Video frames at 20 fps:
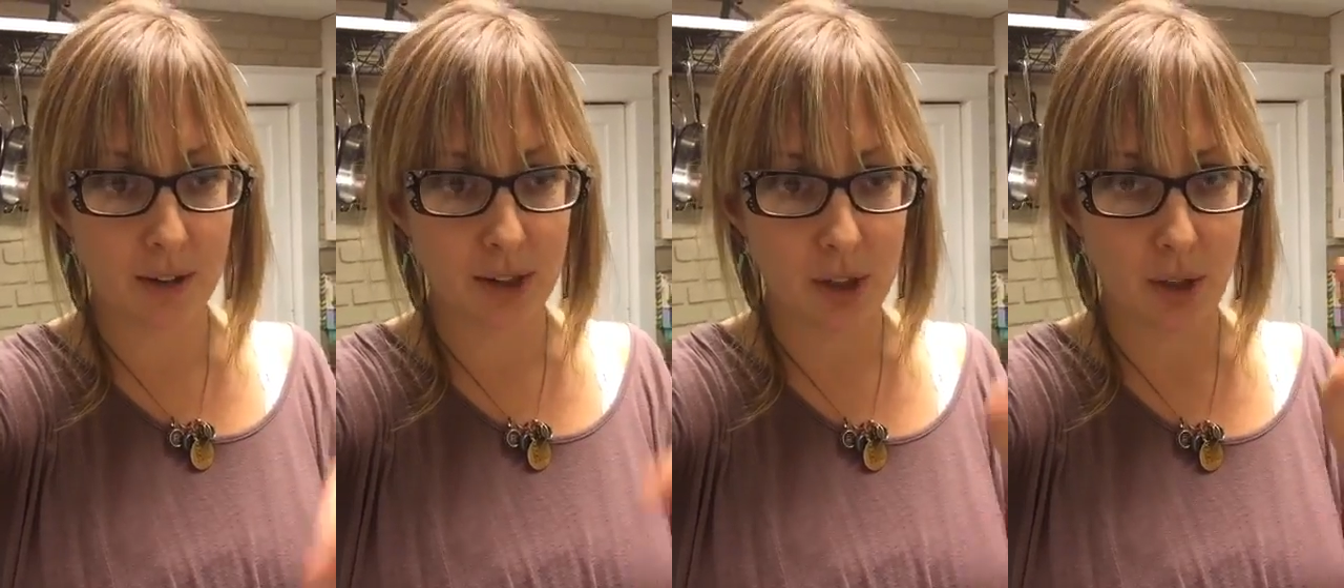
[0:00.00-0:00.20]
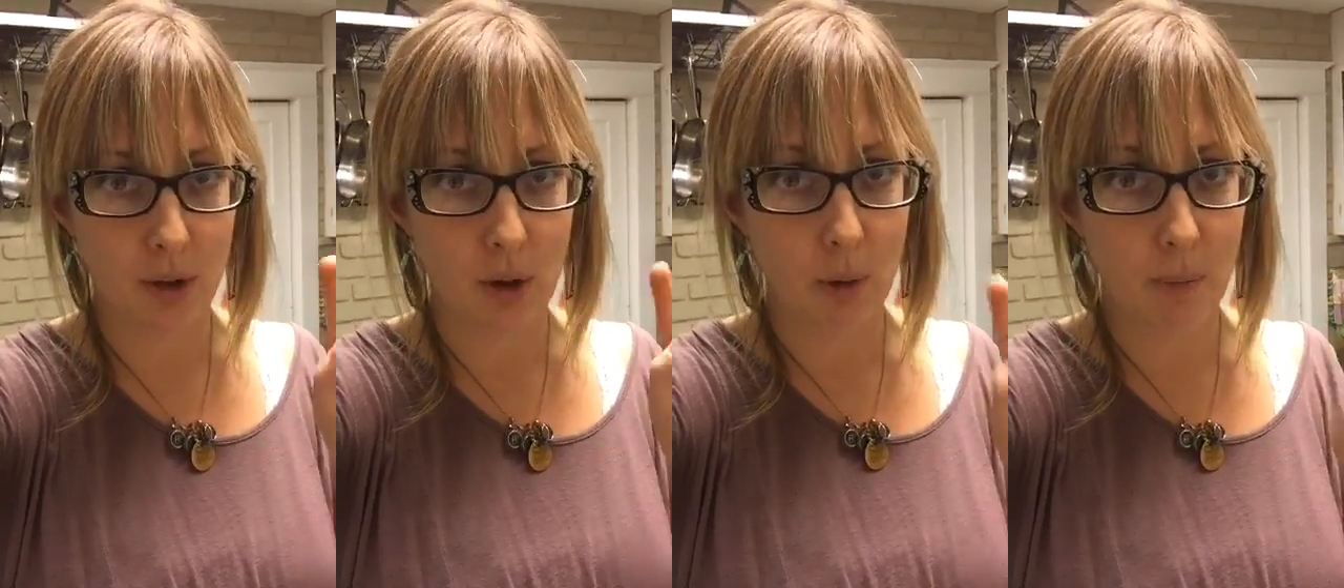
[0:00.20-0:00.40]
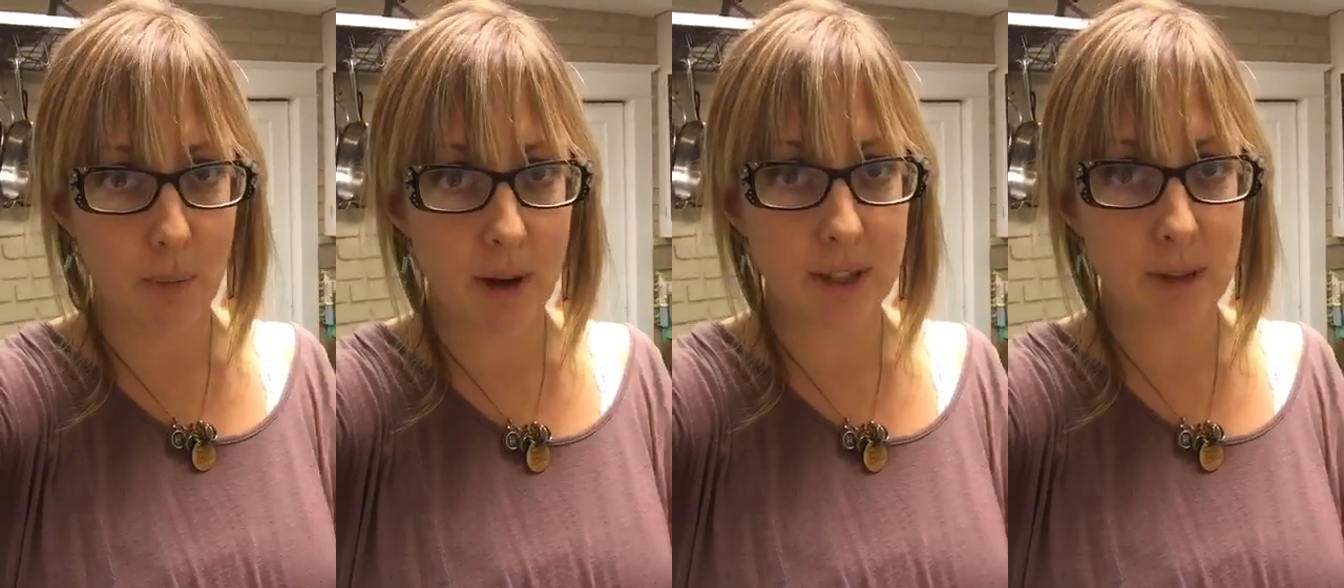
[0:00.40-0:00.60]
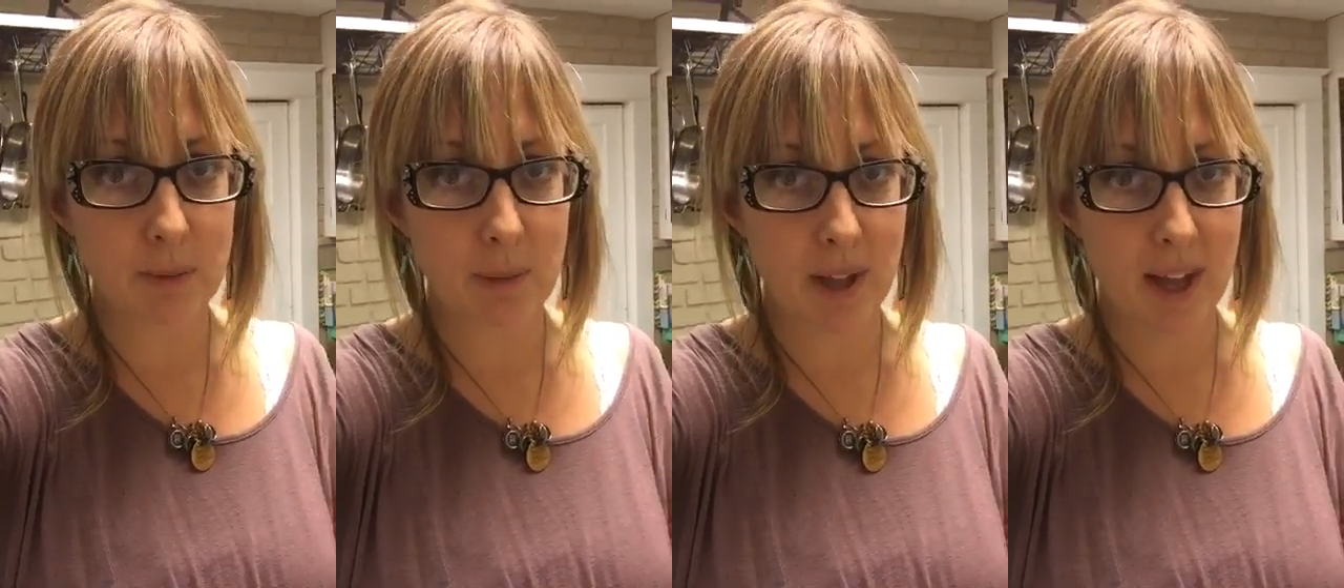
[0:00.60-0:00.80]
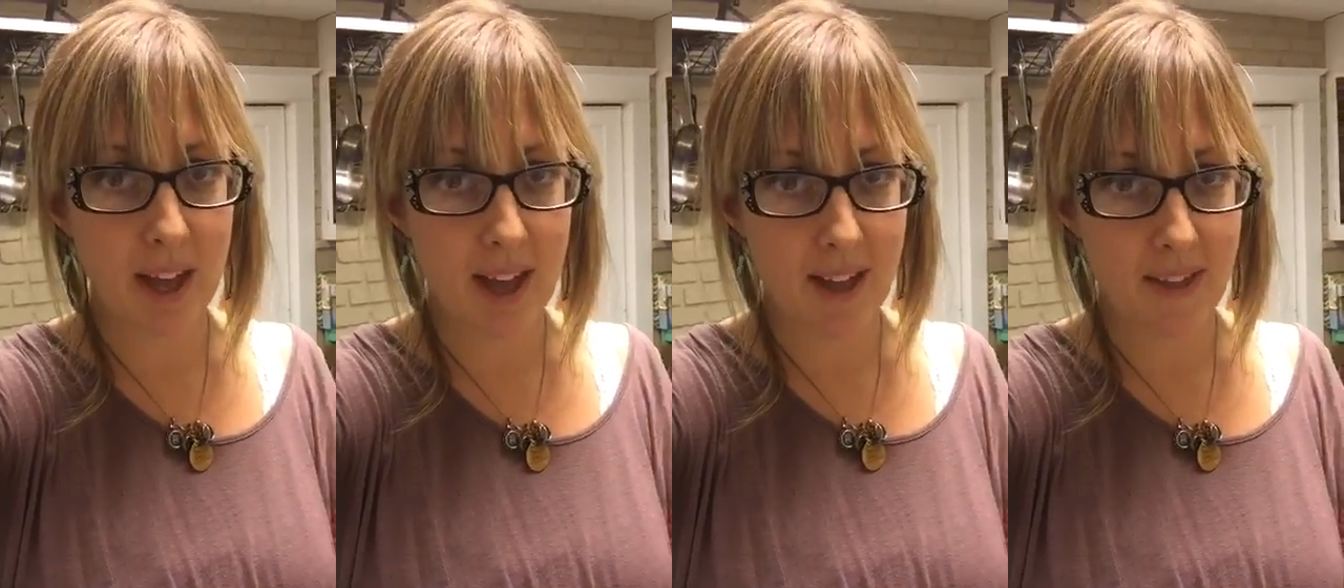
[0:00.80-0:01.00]
So go press
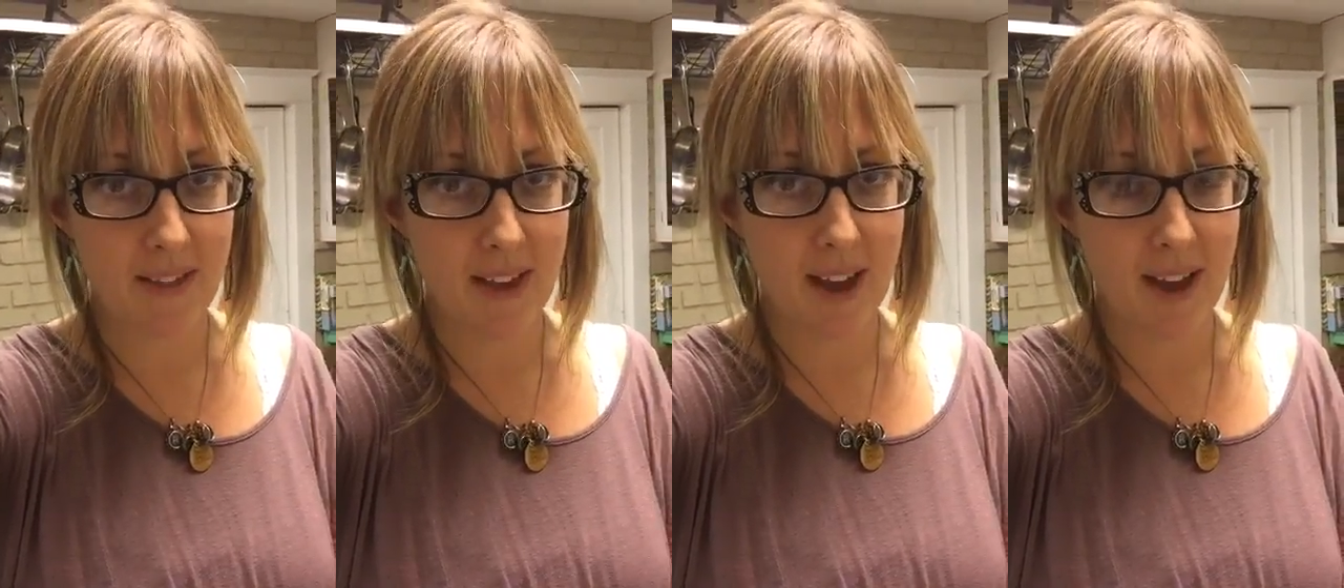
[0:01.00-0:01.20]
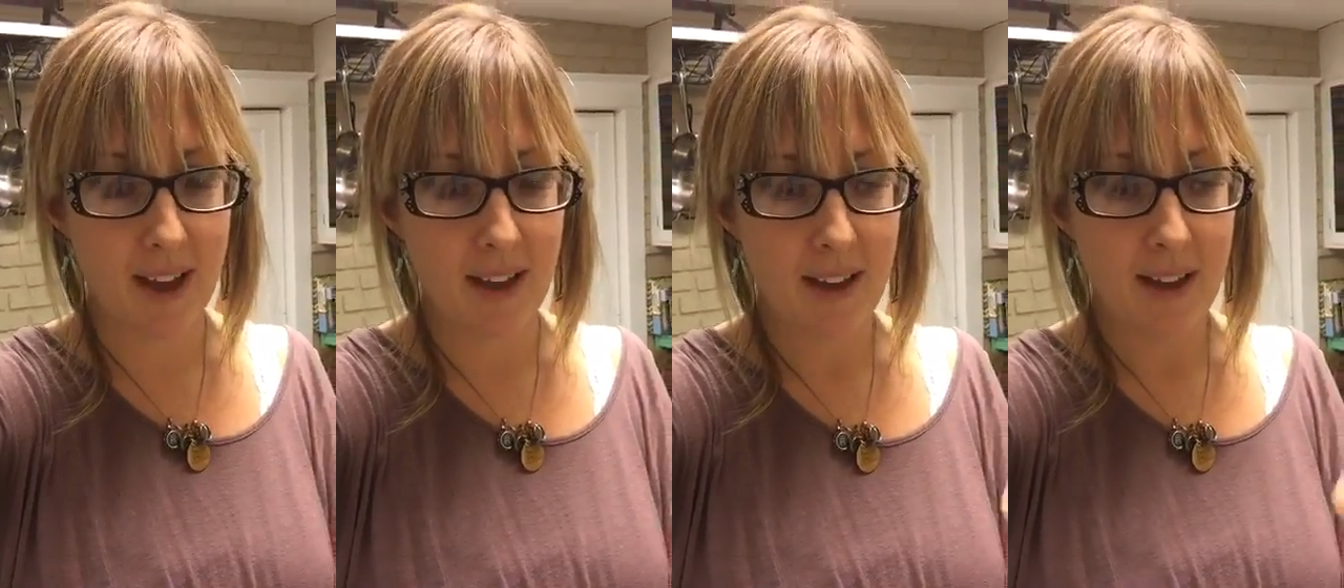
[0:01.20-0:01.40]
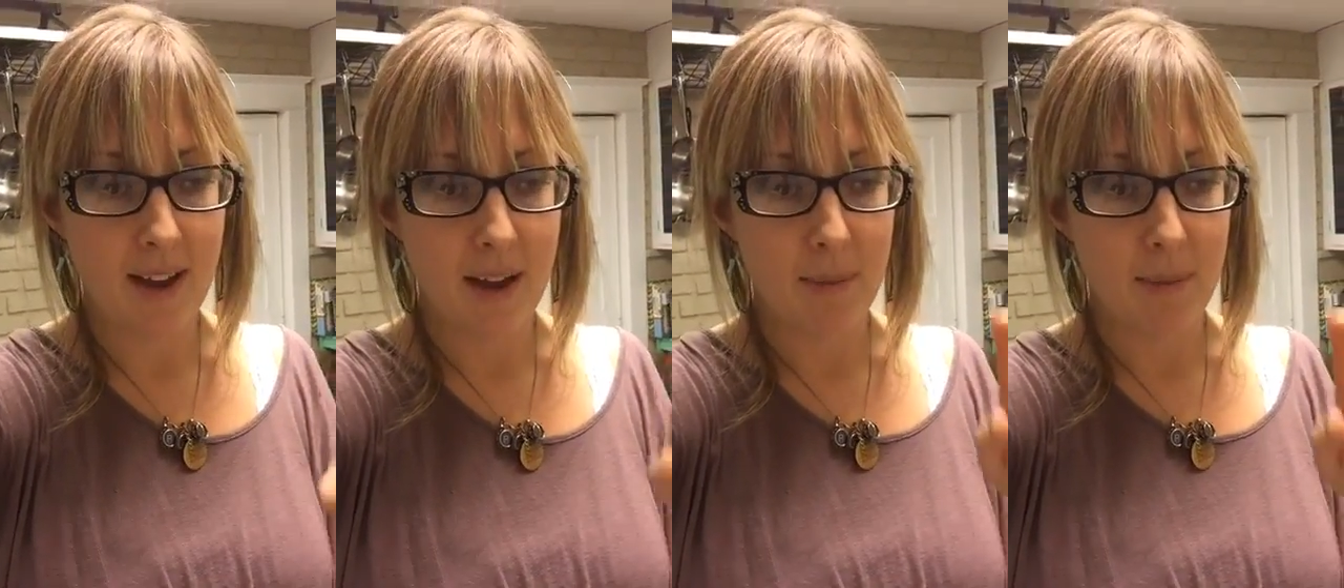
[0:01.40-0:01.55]
play on that